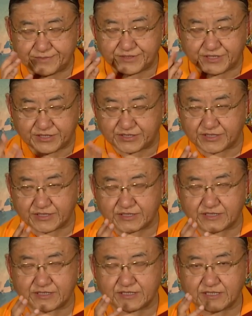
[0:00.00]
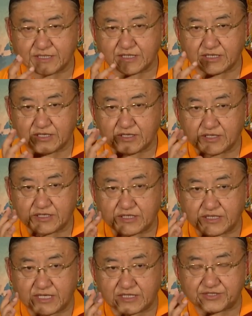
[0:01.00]
teachings
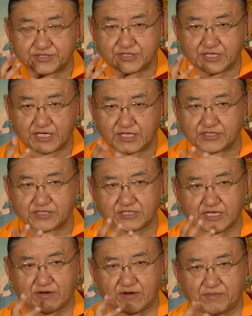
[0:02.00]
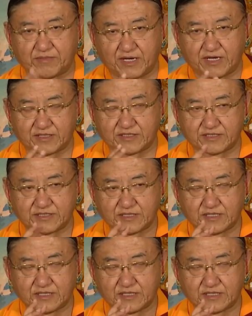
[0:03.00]
that changes our mind,